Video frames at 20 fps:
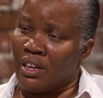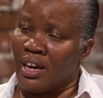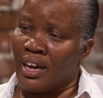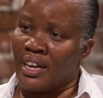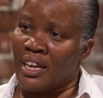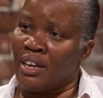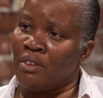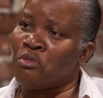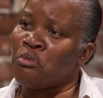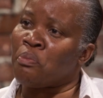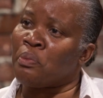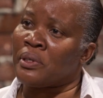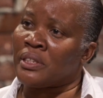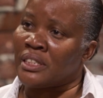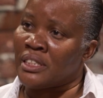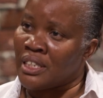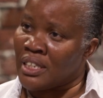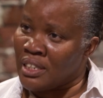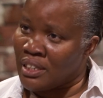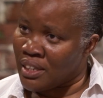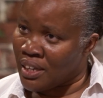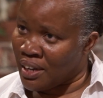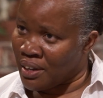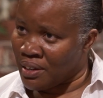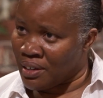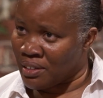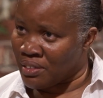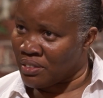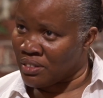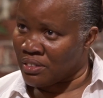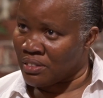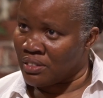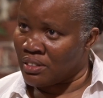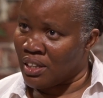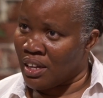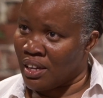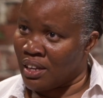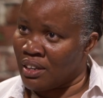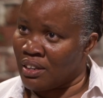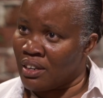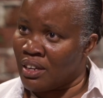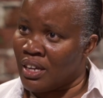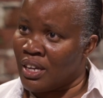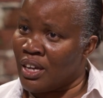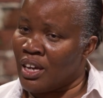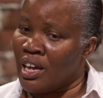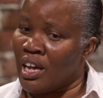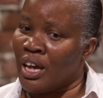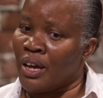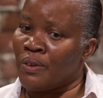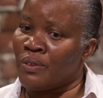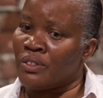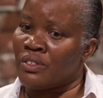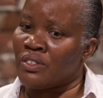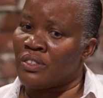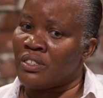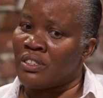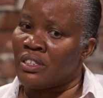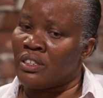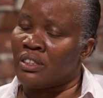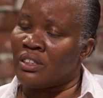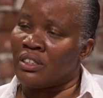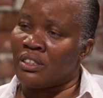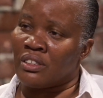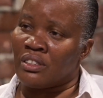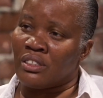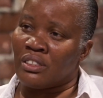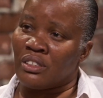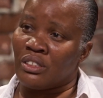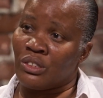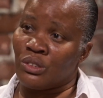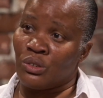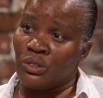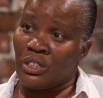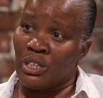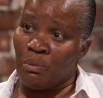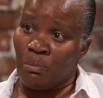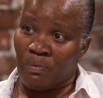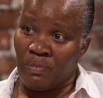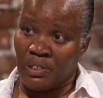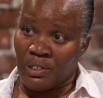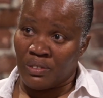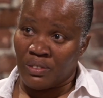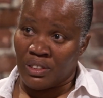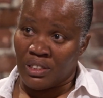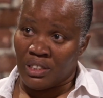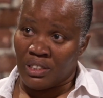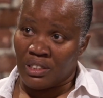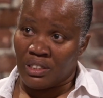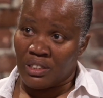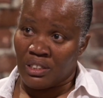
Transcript: I can't even pretend I understand. I was just sitting there just so dumbfounded.